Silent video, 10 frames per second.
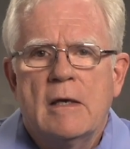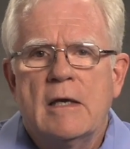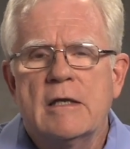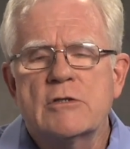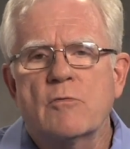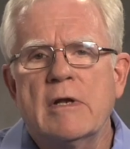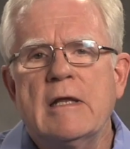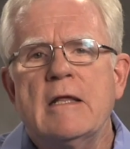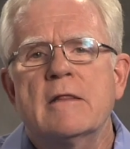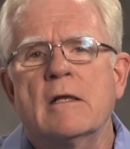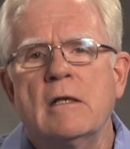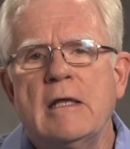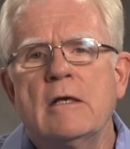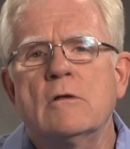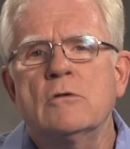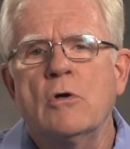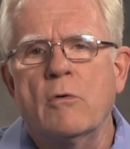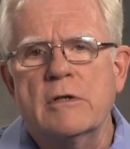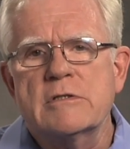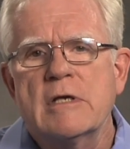It is really the legal
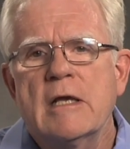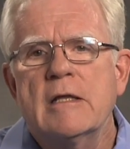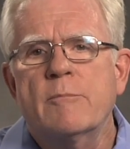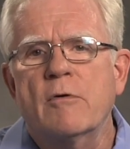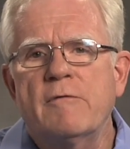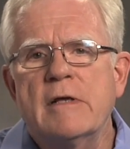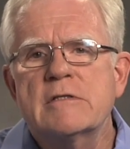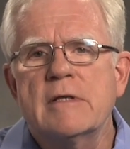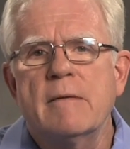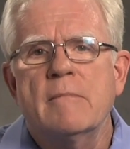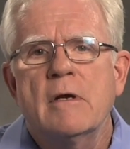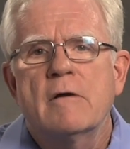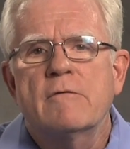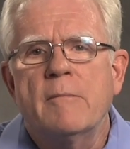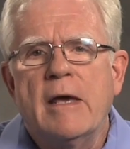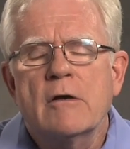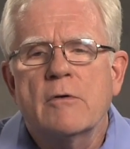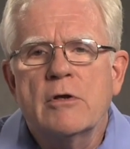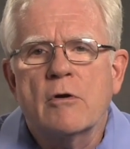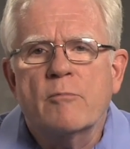notice that prevents them from
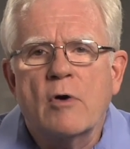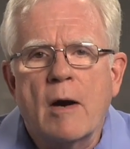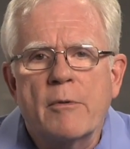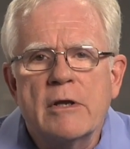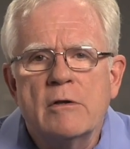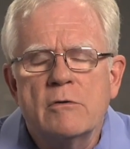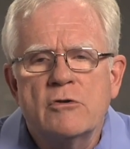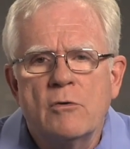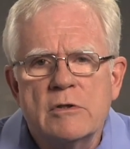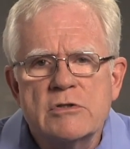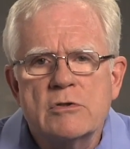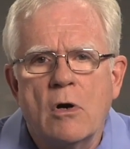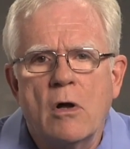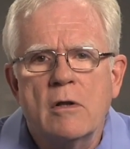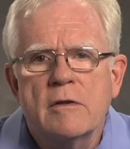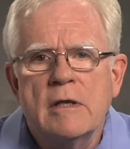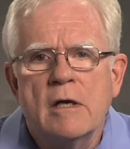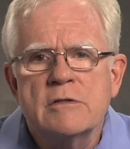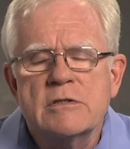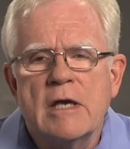entering your property to install the
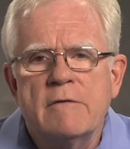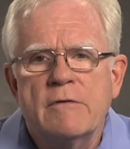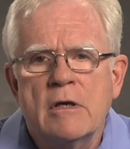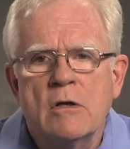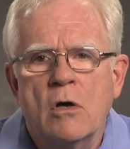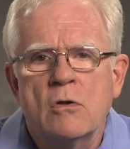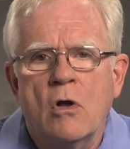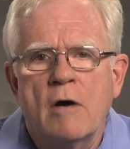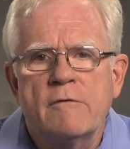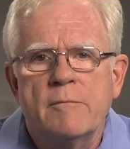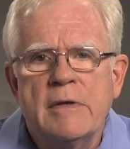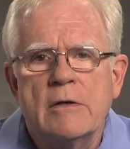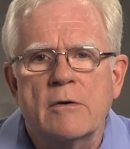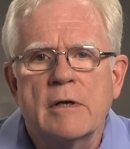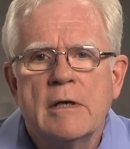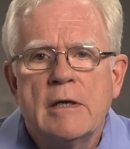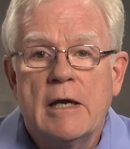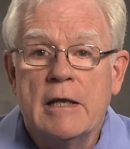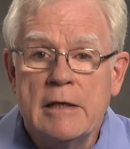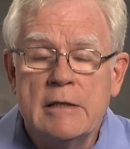unsafe and unlawful meter.
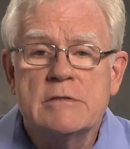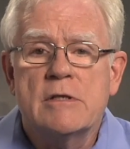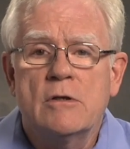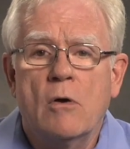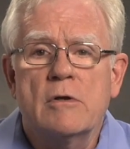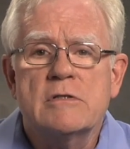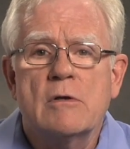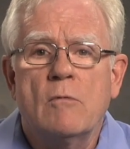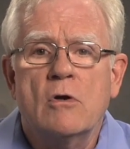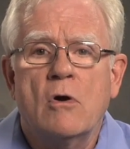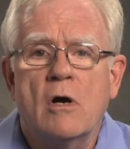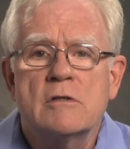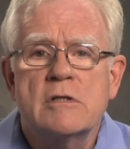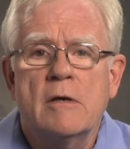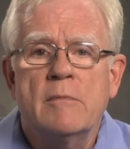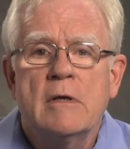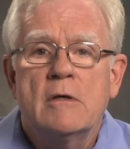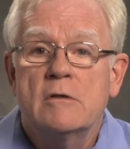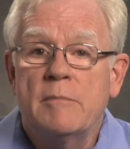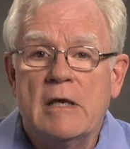And it is the notice that will cause them
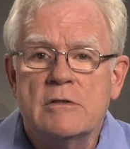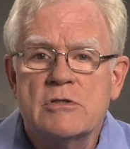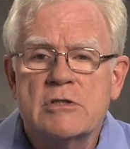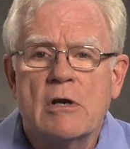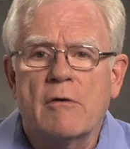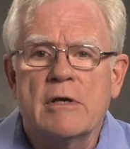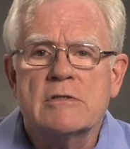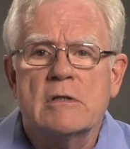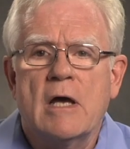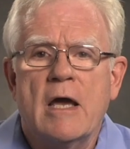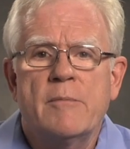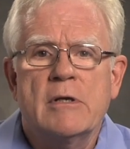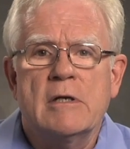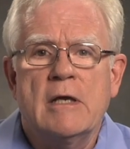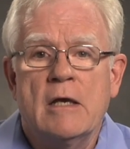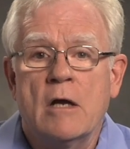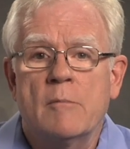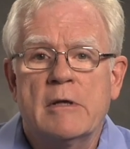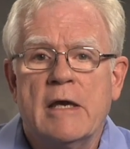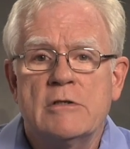to be in serious liability and
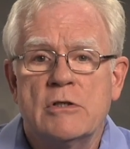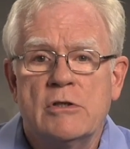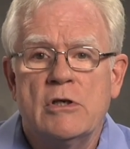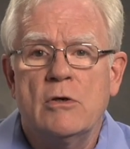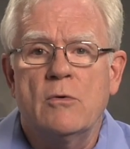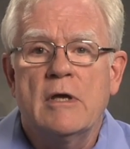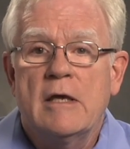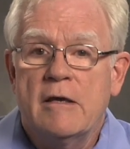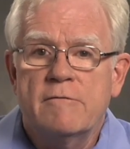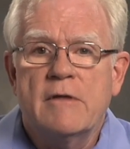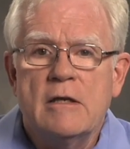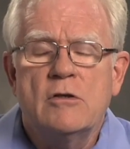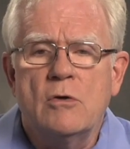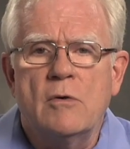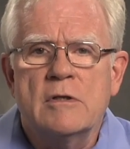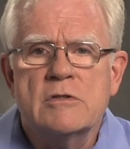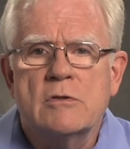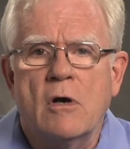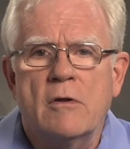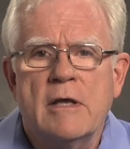obligation to you if they do
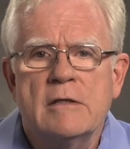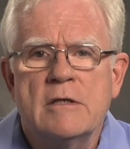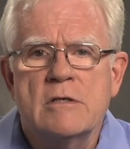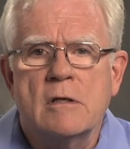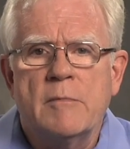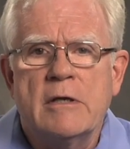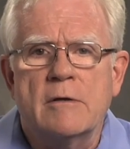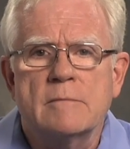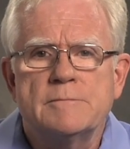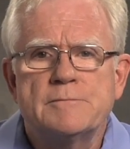install that digital meter.